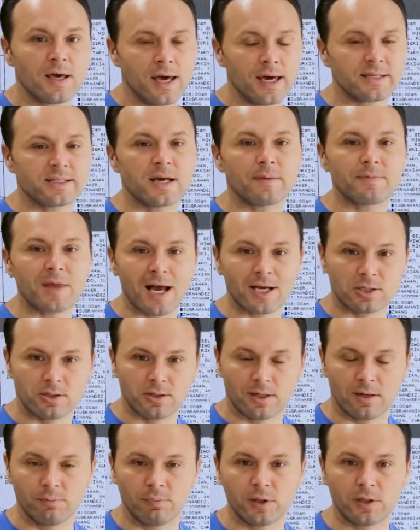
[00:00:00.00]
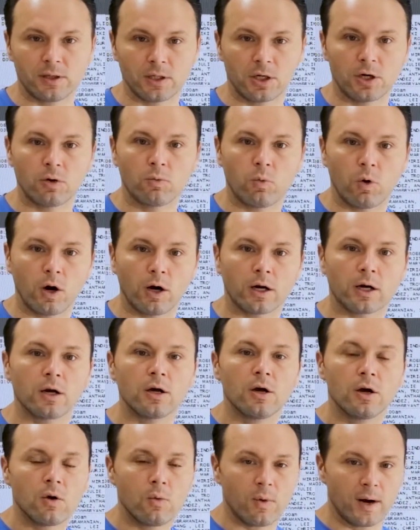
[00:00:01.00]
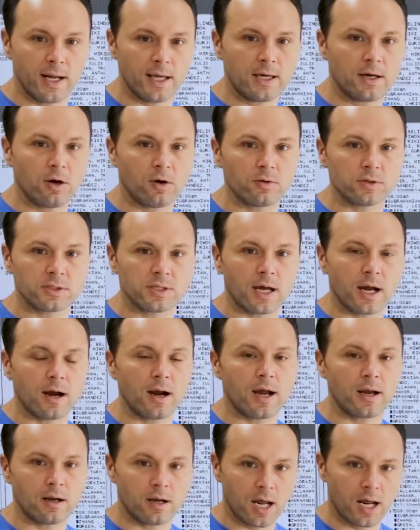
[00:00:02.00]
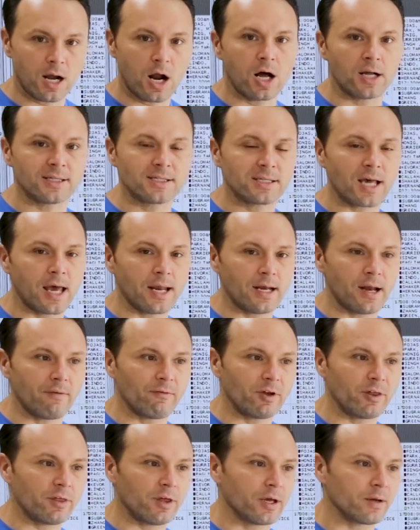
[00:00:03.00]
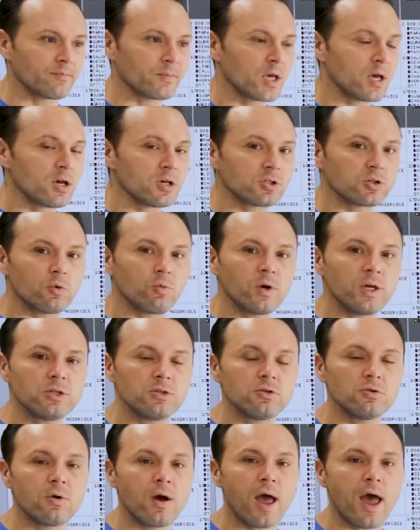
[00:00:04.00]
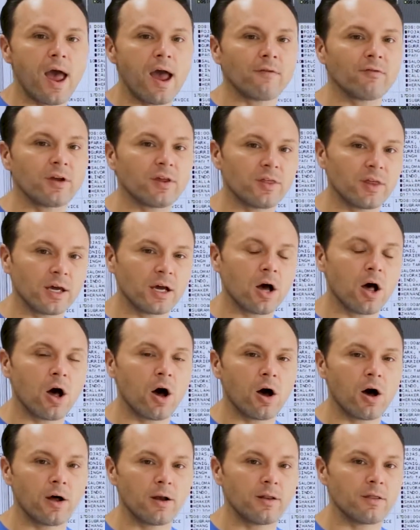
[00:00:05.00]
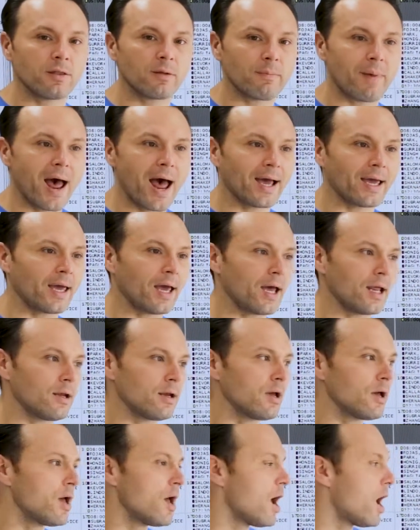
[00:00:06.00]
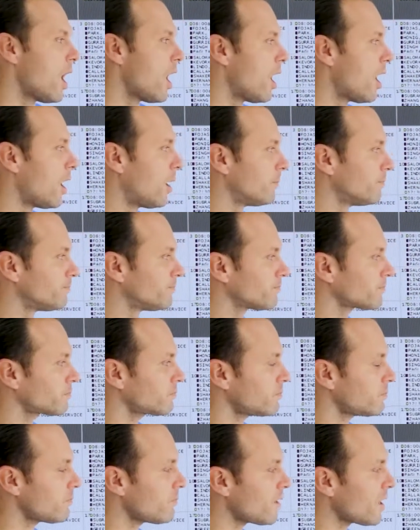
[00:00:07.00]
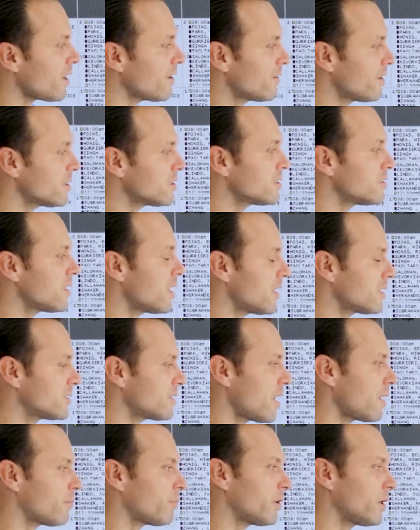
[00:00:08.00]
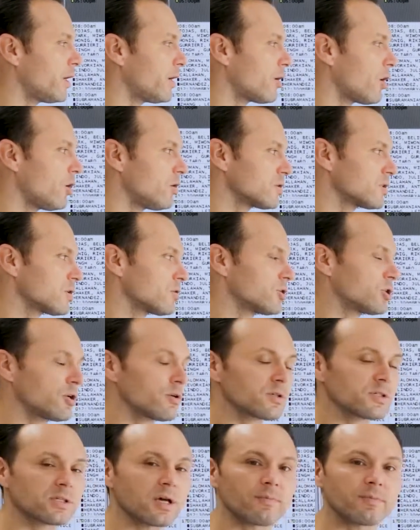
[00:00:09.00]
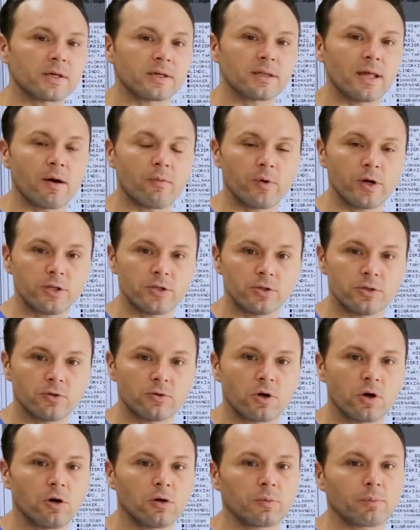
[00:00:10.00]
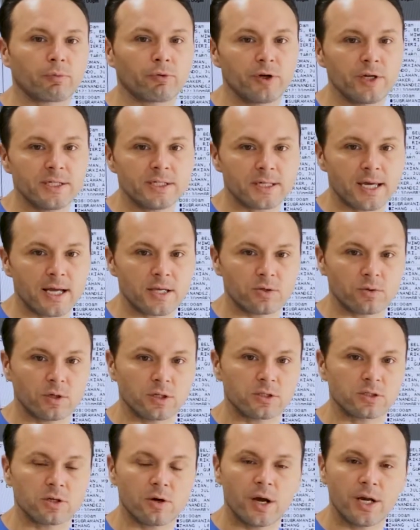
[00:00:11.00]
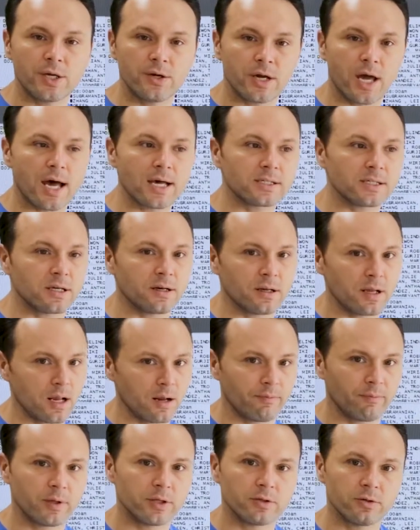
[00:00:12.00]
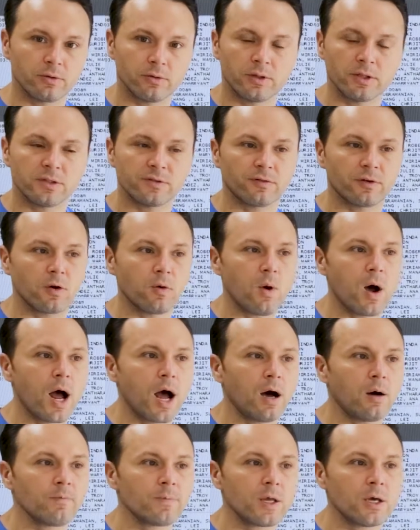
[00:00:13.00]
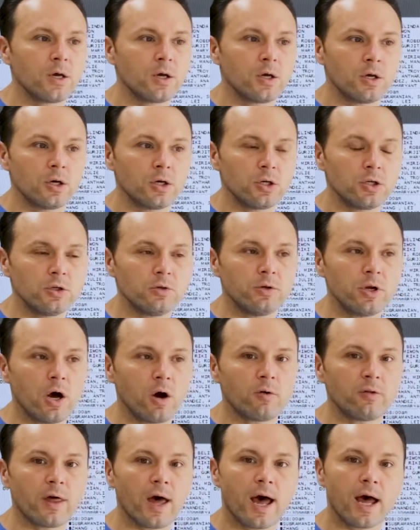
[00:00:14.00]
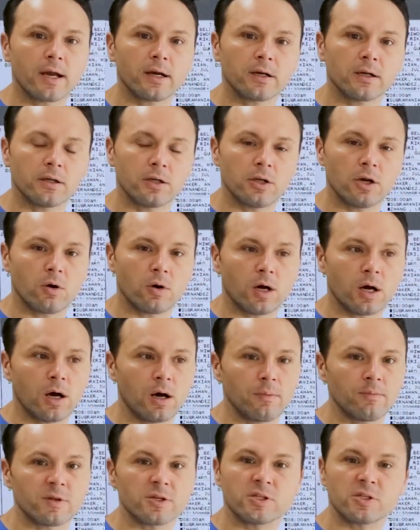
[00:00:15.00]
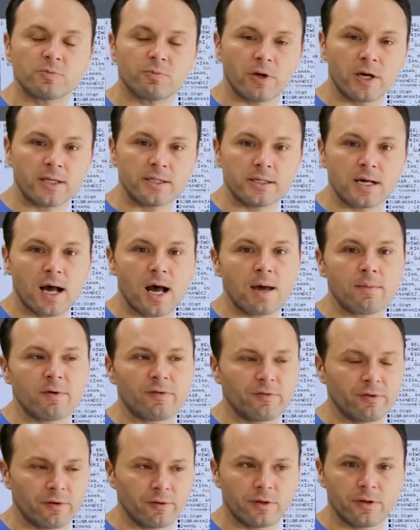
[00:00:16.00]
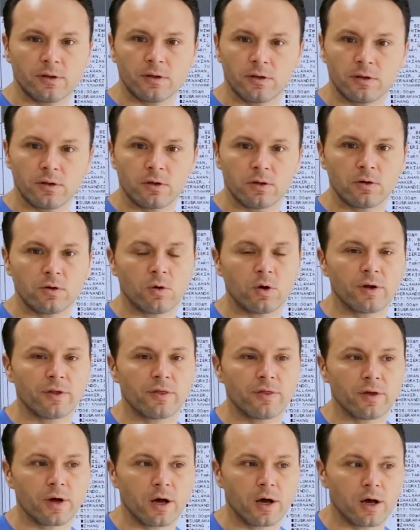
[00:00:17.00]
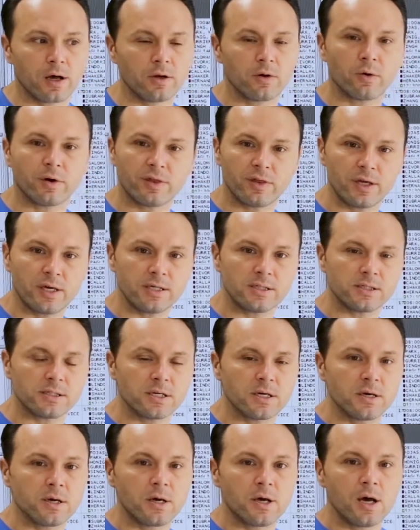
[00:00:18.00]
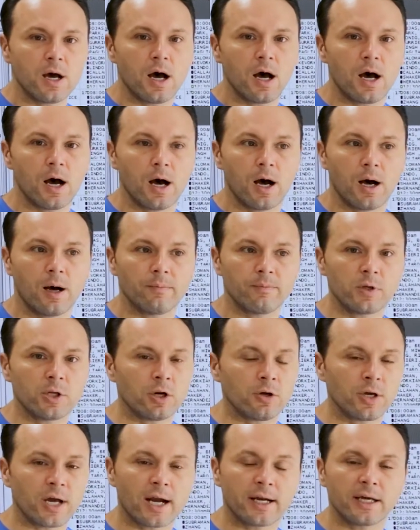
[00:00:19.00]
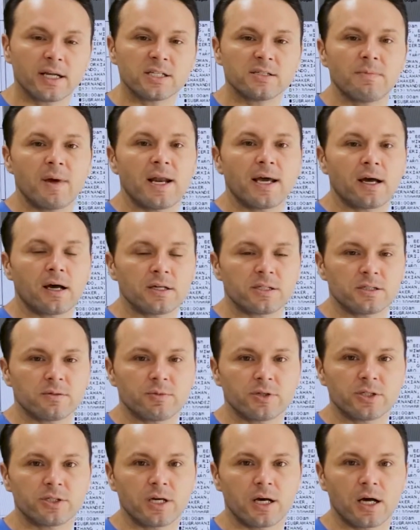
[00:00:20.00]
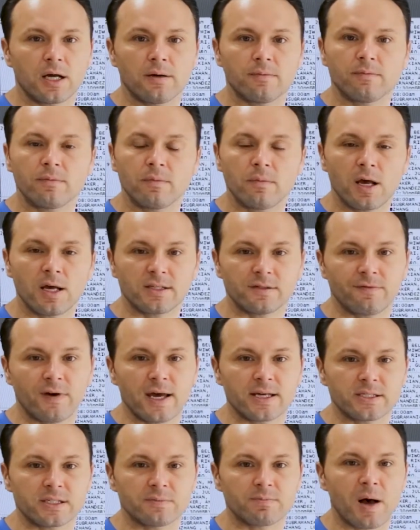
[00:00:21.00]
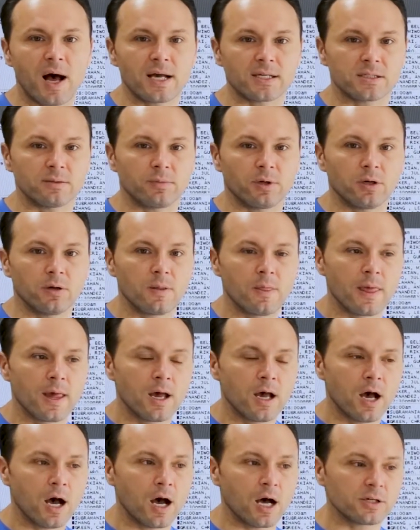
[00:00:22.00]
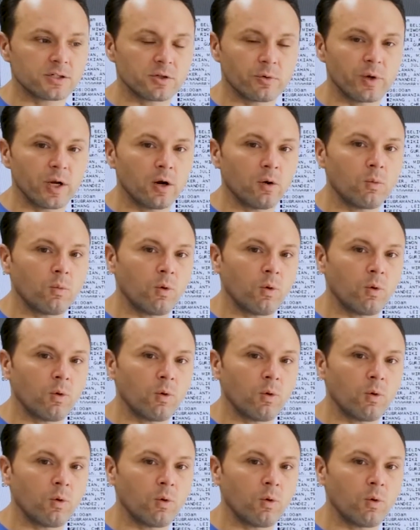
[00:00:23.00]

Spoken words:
except actually complete the good work when he goes there and on site and everything. So we do everything on the back end. This example here also shows something that we do called pre-scheduling. So any of you guys that have been doing this for a while, you know that, come the springtime, if you're in the northeast, you got to get as many customers done as fast as possible. So we don't